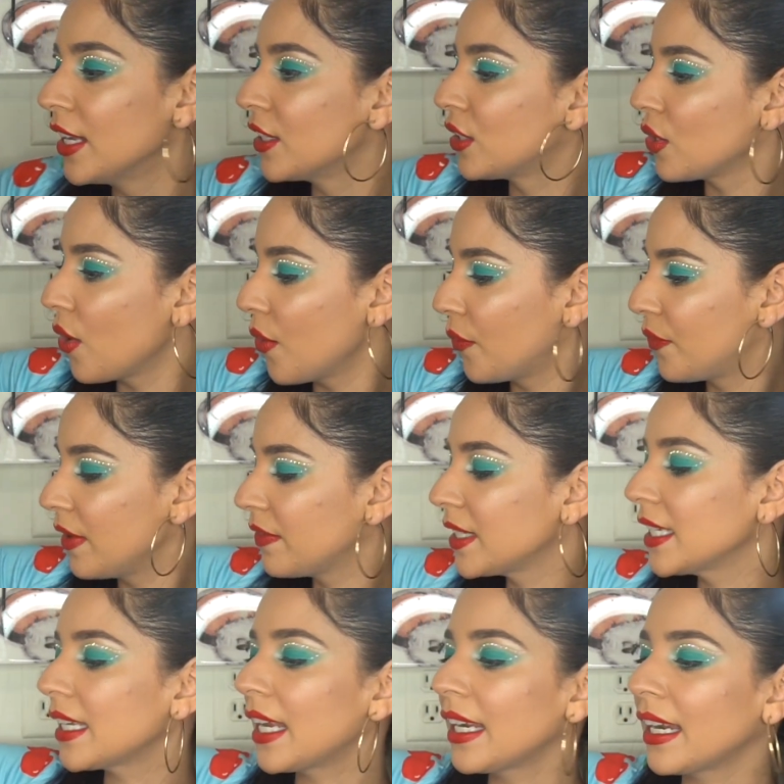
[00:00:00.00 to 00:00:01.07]
so
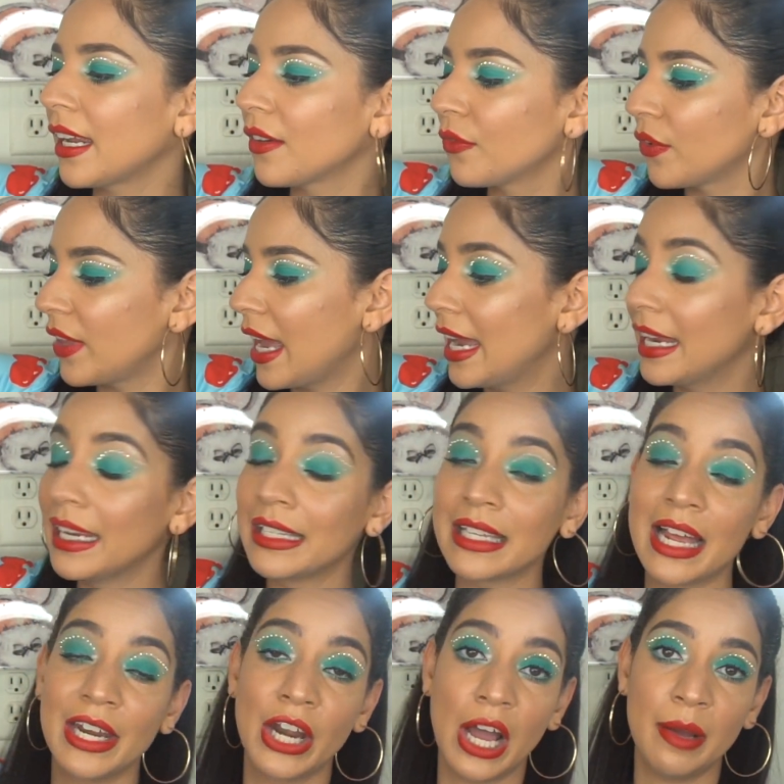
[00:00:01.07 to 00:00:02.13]
$15.99 for that is
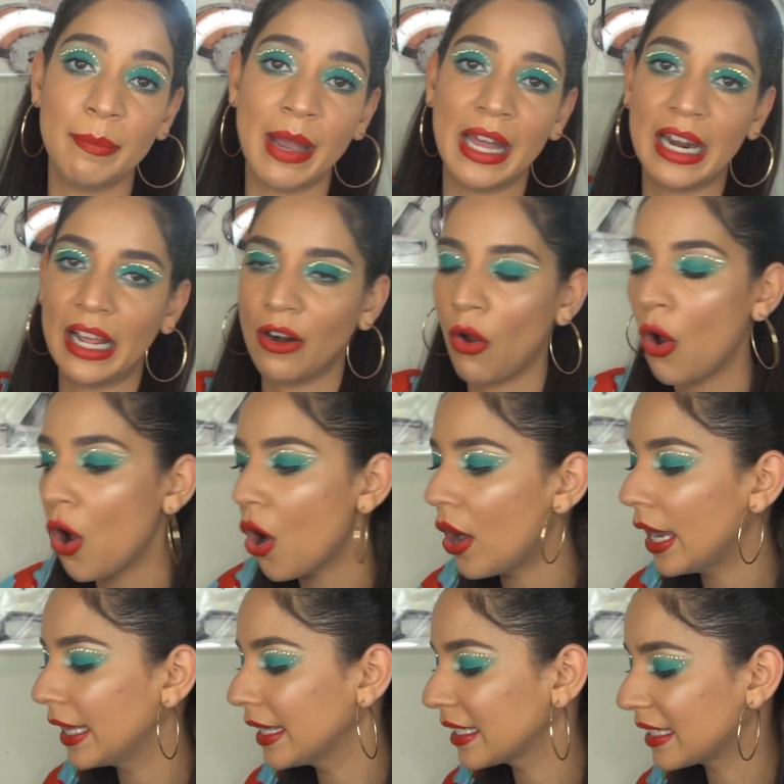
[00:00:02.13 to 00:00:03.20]
not bad at all,
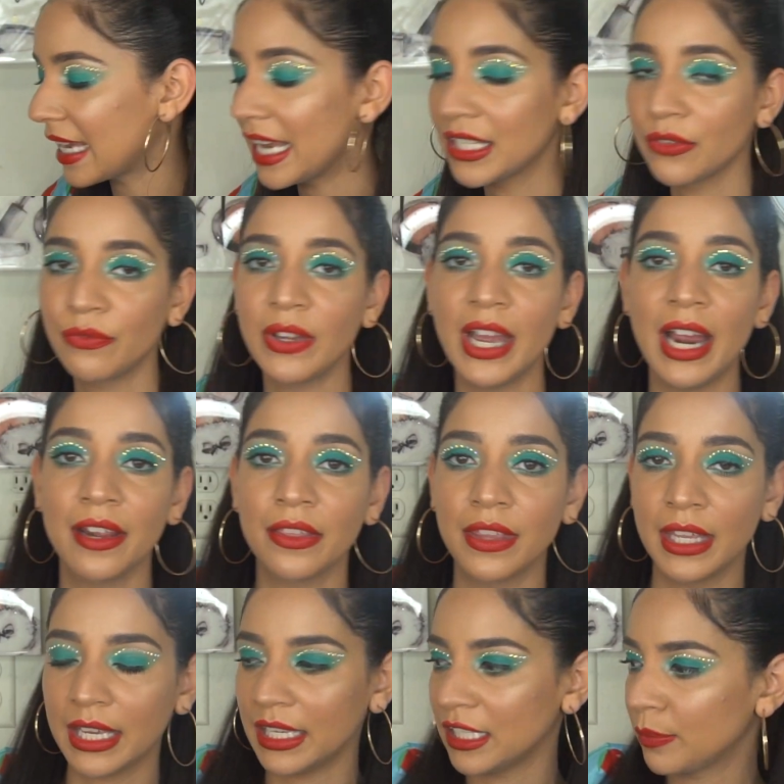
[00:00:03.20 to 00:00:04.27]
and the size of it I
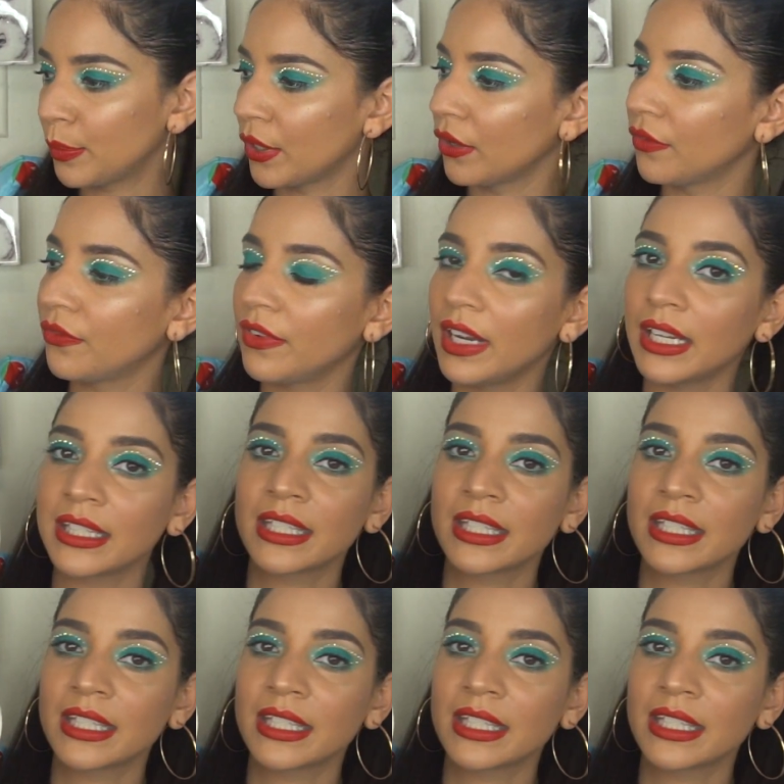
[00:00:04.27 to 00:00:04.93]
think is perfect.